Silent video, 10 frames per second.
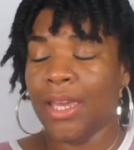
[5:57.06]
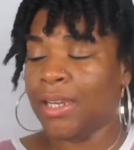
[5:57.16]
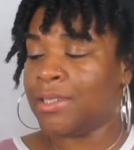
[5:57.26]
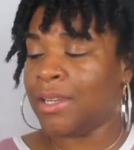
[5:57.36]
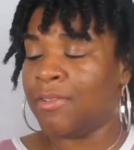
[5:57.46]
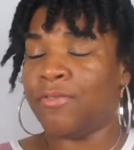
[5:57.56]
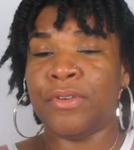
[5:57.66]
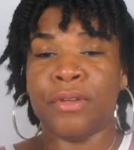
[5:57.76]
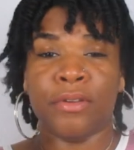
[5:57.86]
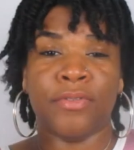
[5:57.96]
and it's like
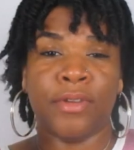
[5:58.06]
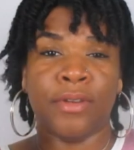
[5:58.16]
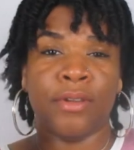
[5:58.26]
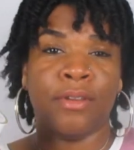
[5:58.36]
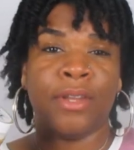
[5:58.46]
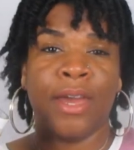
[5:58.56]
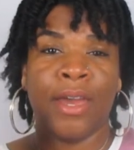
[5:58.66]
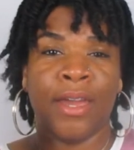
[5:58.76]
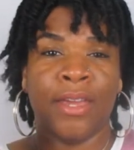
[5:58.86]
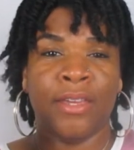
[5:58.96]
very very on the
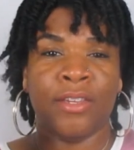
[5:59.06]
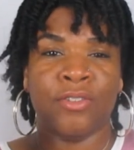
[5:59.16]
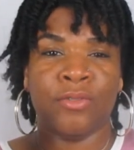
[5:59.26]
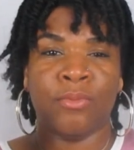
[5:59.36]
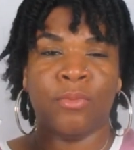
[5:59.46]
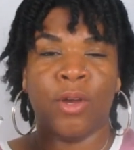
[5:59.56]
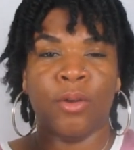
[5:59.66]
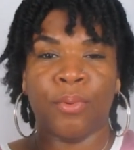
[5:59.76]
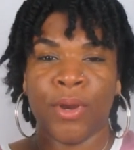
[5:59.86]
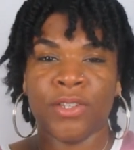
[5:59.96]
high end
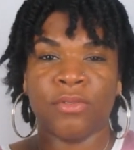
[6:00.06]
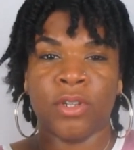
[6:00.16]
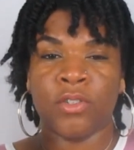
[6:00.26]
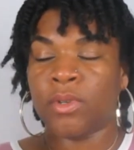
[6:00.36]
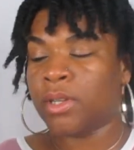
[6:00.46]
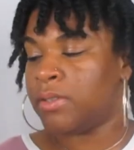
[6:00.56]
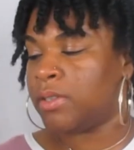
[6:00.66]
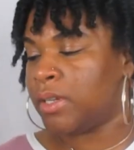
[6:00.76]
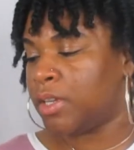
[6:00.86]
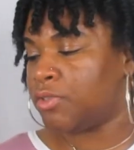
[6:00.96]
um, price range when it comes
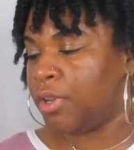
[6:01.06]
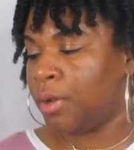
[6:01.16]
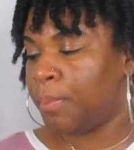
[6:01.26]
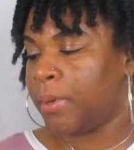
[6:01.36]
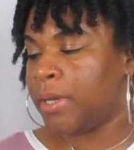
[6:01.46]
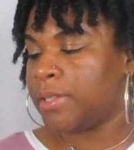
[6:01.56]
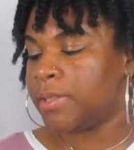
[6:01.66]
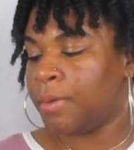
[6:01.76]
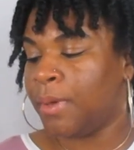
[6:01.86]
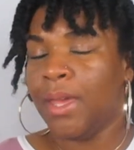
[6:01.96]
to natural hair products
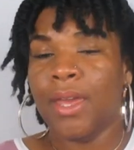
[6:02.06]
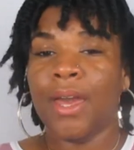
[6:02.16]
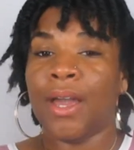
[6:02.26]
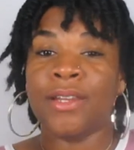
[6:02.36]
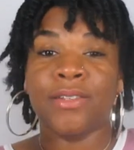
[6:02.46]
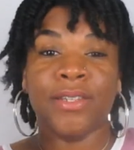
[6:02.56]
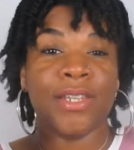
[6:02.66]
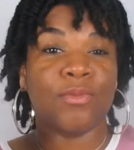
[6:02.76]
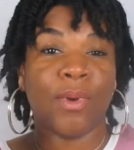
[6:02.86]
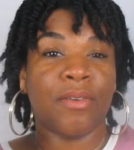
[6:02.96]
so honestly
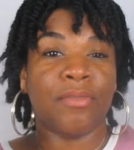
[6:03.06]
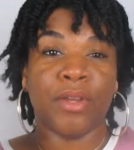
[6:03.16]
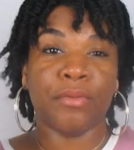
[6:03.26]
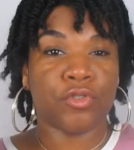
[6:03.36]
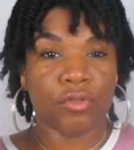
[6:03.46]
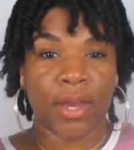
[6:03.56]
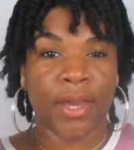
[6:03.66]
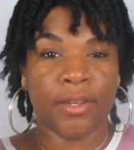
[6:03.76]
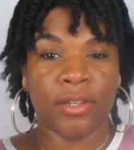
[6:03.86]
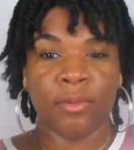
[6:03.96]
that's i've never
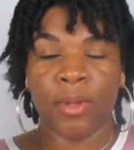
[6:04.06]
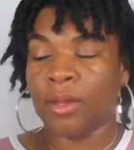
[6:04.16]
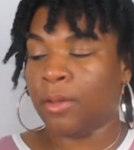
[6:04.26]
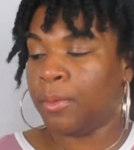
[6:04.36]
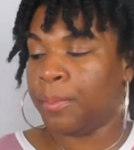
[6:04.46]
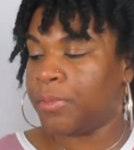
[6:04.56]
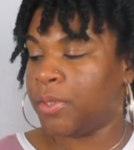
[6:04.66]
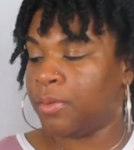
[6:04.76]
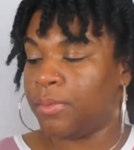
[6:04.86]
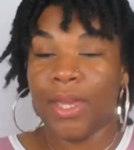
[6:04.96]
tried them um,
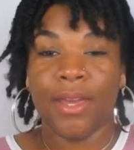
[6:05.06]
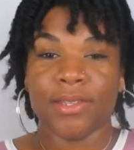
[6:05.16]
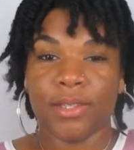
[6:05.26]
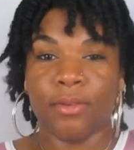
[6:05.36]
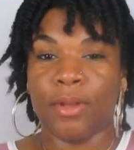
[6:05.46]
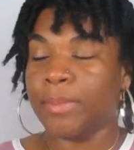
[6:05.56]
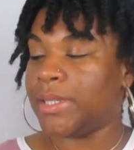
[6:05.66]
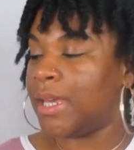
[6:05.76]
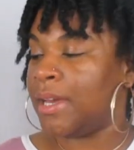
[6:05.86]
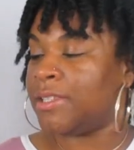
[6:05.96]
so yeah so
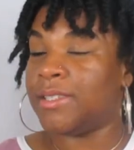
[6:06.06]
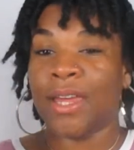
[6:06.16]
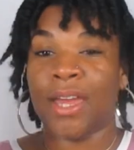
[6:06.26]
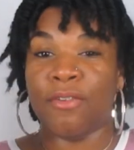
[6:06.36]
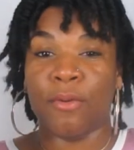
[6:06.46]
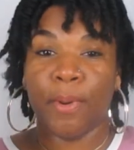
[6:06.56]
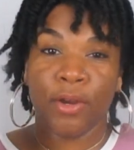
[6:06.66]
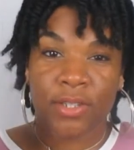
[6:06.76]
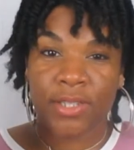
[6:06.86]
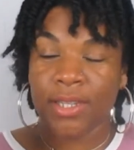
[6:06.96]
besides not ever
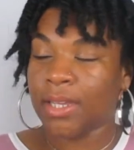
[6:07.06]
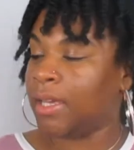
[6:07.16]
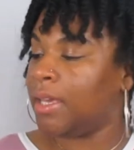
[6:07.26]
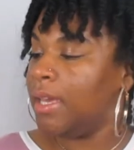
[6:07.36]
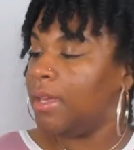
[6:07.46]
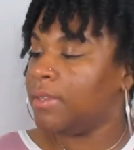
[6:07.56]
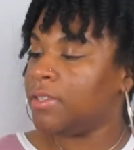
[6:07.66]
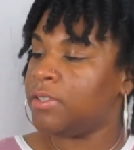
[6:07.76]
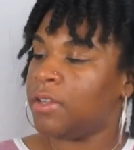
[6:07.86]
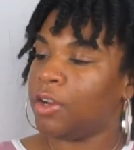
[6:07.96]
purchasing it this
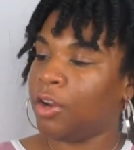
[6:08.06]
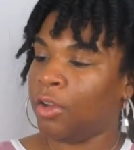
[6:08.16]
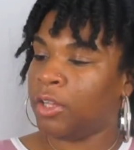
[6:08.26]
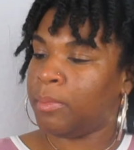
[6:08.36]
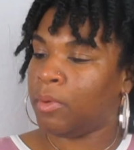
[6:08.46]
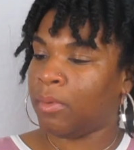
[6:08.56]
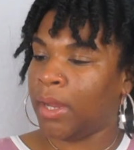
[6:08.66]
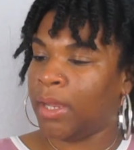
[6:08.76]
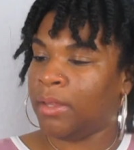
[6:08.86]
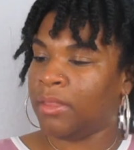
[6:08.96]
is their curly
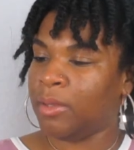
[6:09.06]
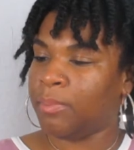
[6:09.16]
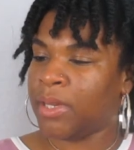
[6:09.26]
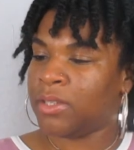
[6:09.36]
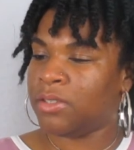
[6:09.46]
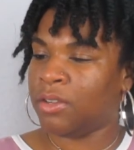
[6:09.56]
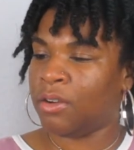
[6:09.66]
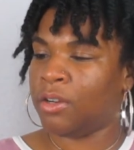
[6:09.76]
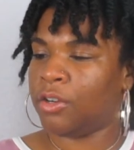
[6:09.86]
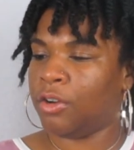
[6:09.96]
meringue the best
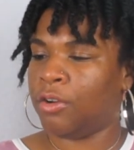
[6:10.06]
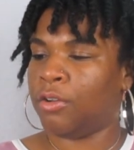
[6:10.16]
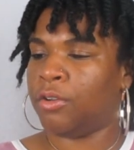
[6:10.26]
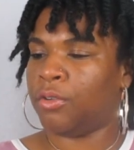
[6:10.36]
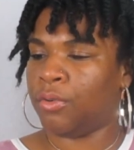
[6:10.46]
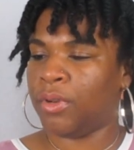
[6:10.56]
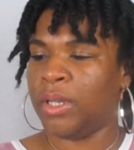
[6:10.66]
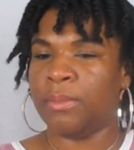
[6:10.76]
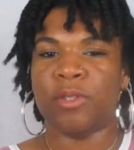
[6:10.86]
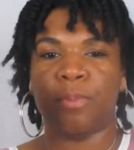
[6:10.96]
darn curl
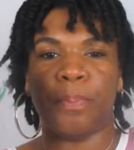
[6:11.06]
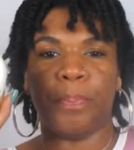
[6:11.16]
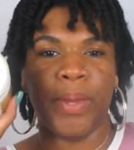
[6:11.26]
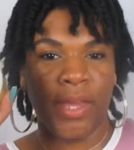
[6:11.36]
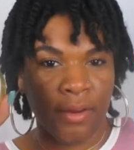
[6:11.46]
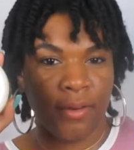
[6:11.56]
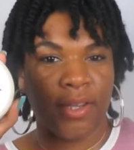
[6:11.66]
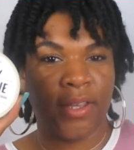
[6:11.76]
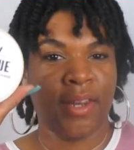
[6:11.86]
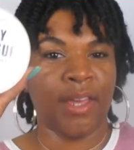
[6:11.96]
creams period